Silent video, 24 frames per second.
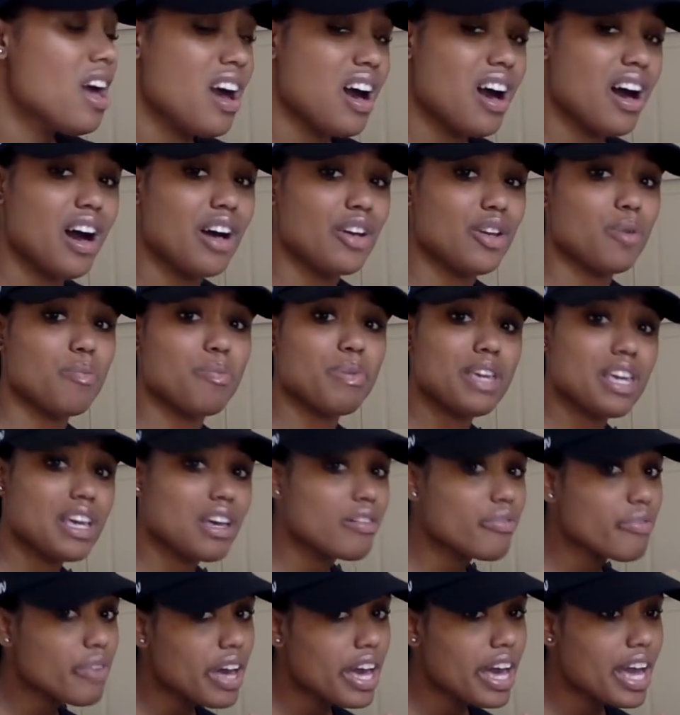your
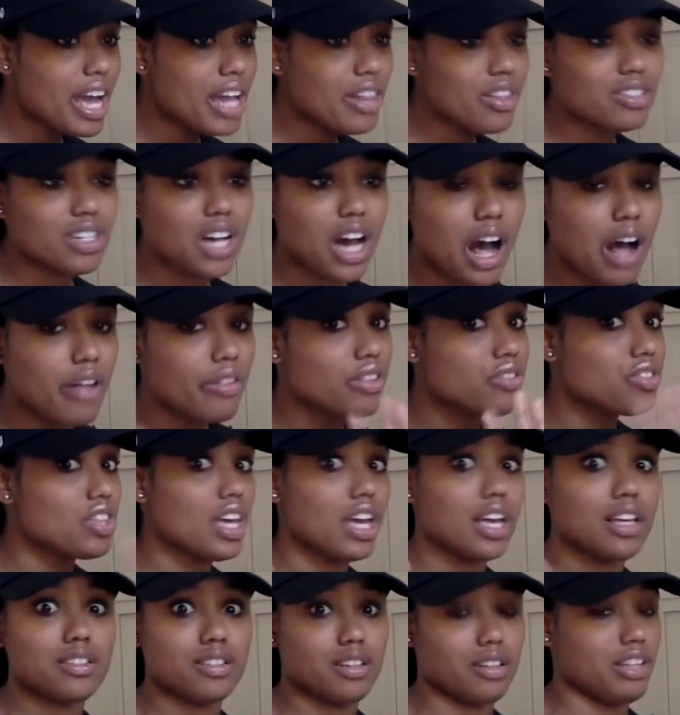PFA, there's other
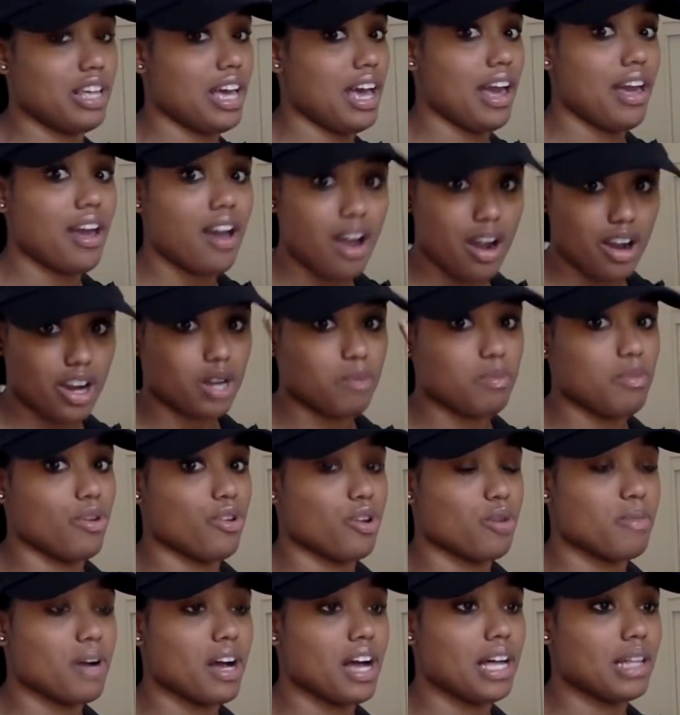things that are going to be in
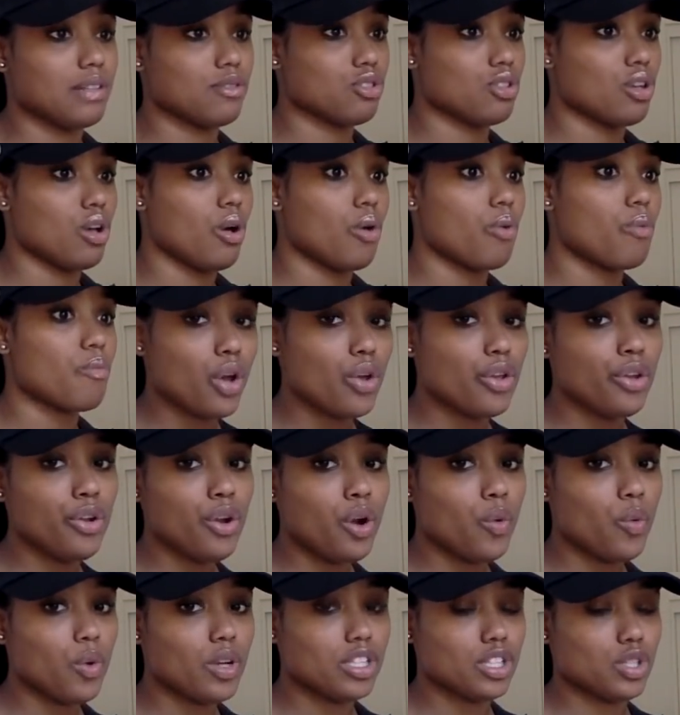your mind, so you
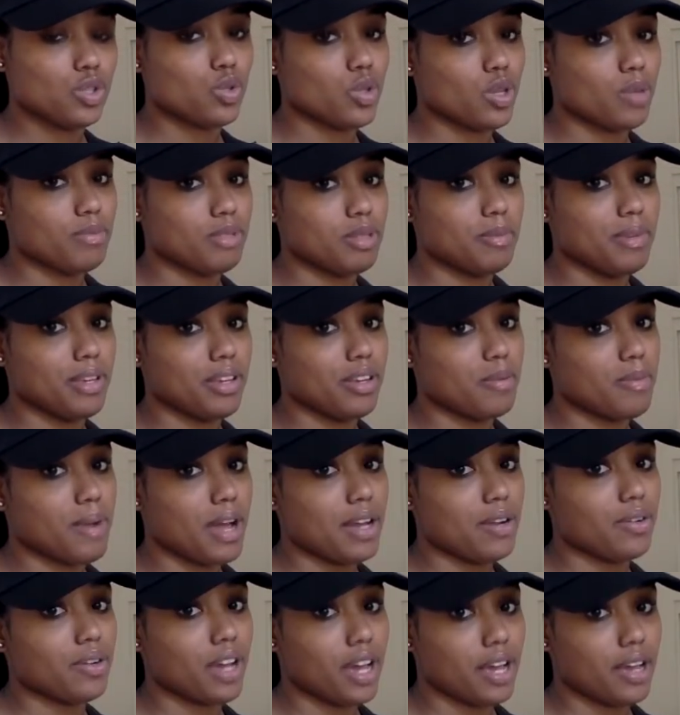don't want swim to be in your
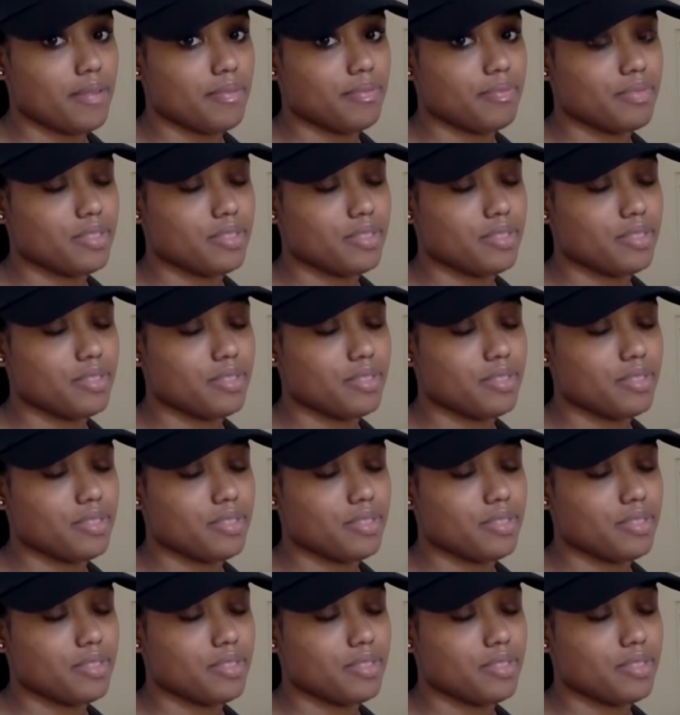mind, okay?